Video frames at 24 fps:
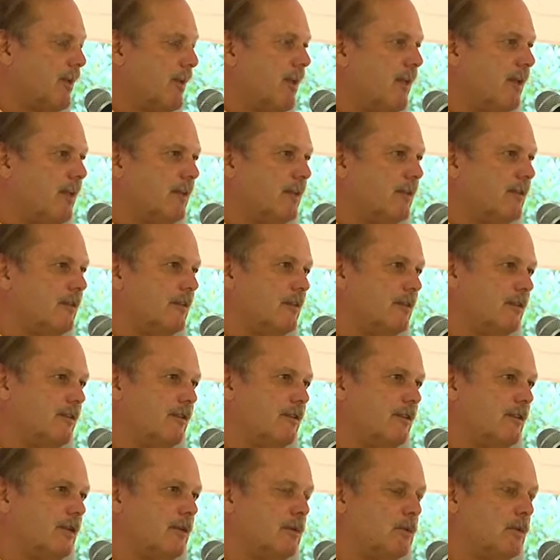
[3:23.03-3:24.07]
and
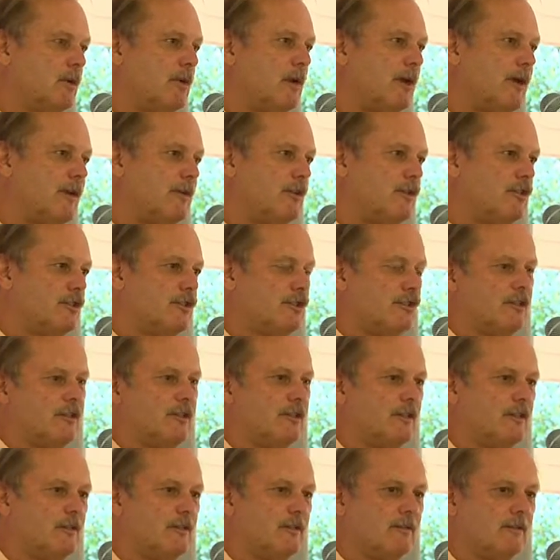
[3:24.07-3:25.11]
they were cottages in
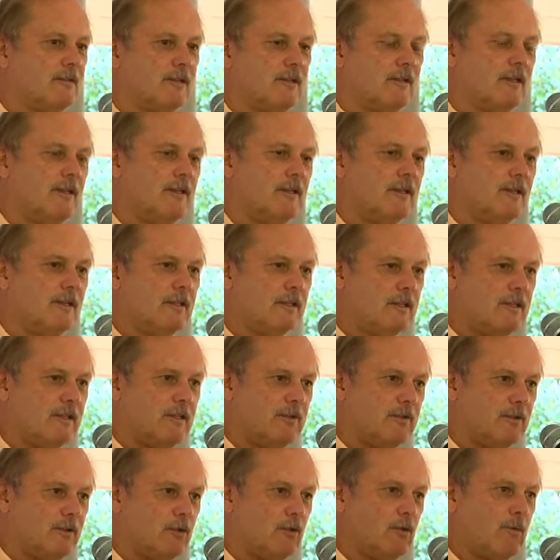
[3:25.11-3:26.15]
the